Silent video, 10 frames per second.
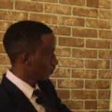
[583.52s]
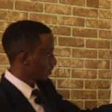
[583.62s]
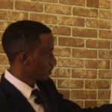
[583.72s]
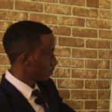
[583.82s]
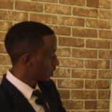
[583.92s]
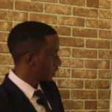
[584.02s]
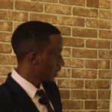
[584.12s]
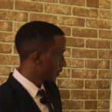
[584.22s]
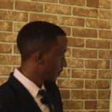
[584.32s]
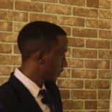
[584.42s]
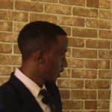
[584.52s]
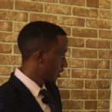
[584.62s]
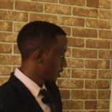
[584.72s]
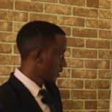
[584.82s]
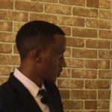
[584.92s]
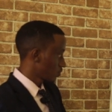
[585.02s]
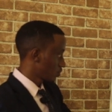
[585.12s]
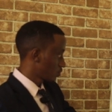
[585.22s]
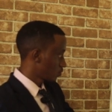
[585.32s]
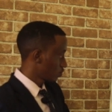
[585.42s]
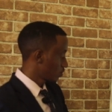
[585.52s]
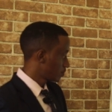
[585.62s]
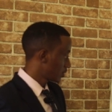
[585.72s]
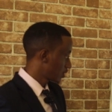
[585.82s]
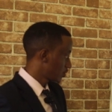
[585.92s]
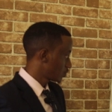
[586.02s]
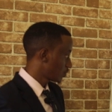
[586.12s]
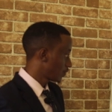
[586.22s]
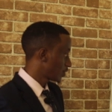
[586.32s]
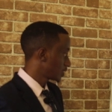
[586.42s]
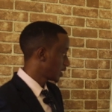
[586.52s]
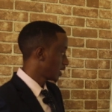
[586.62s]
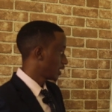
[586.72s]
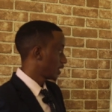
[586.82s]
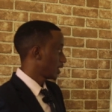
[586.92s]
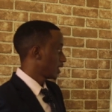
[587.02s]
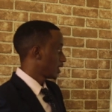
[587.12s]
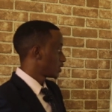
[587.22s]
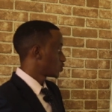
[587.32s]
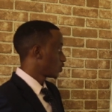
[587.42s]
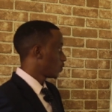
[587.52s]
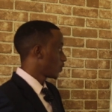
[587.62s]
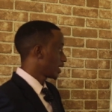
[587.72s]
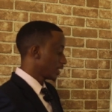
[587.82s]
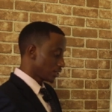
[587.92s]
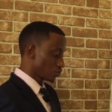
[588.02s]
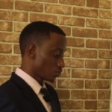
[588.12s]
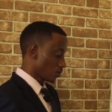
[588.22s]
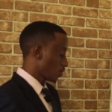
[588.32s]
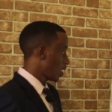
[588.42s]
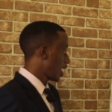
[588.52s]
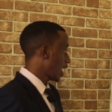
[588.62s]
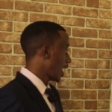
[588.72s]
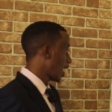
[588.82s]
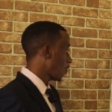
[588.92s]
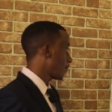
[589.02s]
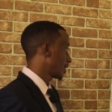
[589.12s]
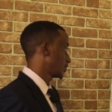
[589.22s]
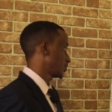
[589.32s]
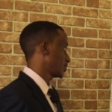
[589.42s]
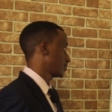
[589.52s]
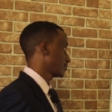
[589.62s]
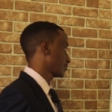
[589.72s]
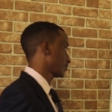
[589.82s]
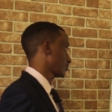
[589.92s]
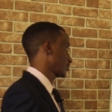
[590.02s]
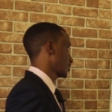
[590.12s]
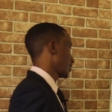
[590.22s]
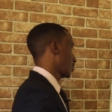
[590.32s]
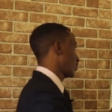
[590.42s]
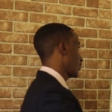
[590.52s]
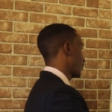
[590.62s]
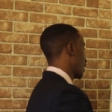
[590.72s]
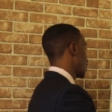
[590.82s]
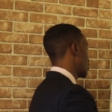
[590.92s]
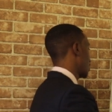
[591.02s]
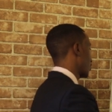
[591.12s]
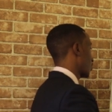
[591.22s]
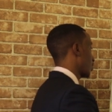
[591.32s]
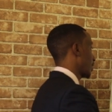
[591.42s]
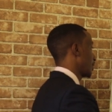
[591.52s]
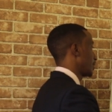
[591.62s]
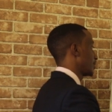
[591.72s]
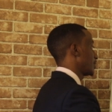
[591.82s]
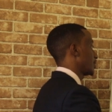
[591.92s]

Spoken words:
with the water. It has got 2 molecules of water. So we need to know how much of calcium chloride